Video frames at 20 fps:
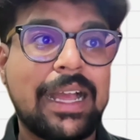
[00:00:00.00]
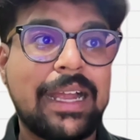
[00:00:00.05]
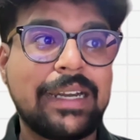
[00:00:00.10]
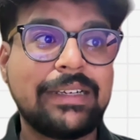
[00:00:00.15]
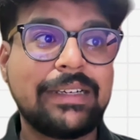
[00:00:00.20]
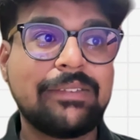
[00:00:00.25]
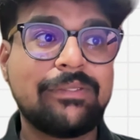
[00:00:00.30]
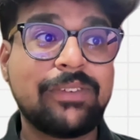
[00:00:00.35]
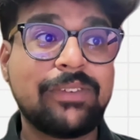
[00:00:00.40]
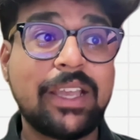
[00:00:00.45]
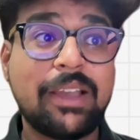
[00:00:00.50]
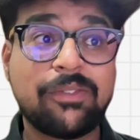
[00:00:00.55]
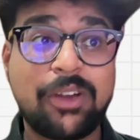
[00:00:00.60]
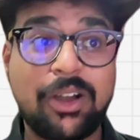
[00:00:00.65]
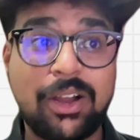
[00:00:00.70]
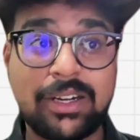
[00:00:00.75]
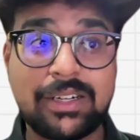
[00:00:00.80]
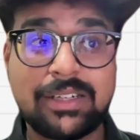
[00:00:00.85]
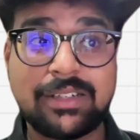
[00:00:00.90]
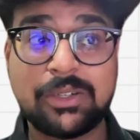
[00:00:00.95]
and we
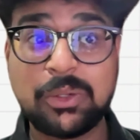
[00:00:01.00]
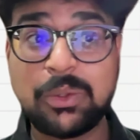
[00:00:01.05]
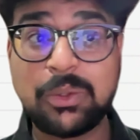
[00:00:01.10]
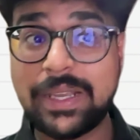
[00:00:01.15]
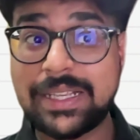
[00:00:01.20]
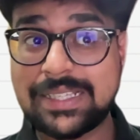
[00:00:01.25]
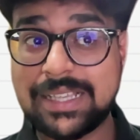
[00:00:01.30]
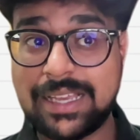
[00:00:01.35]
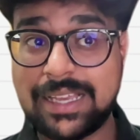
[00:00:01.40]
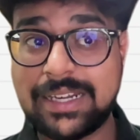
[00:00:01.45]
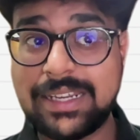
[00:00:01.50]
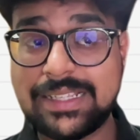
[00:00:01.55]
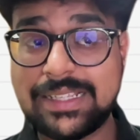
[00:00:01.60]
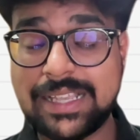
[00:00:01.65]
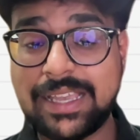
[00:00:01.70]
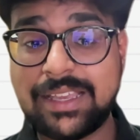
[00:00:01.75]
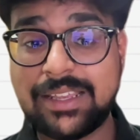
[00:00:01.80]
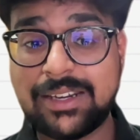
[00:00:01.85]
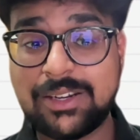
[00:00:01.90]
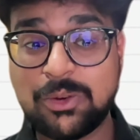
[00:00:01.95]
have got two
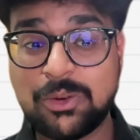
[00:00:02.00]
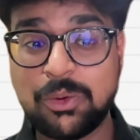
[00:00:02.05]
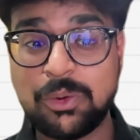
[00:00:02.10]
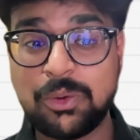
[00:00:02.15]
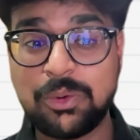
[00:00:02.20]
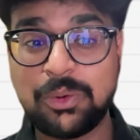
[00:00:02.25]
SREs here